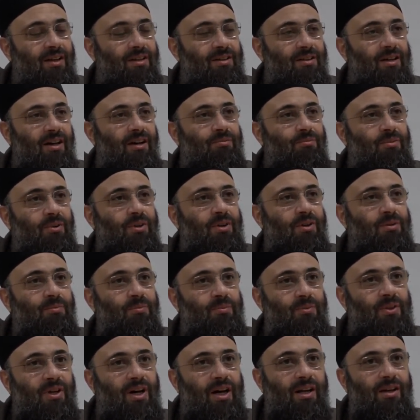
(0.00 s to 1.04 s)
to have more
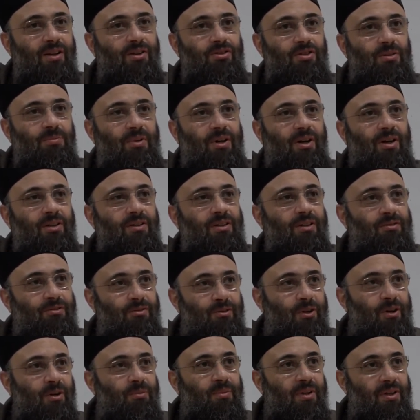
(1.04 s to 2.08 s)
knowledge about the
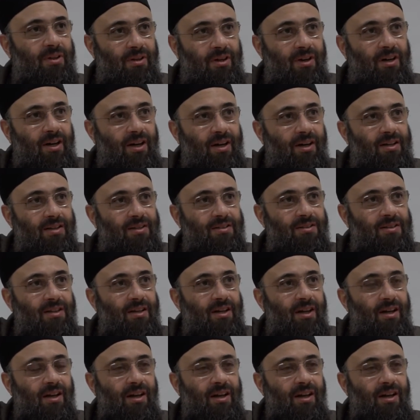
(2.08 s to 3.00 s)
formal cause.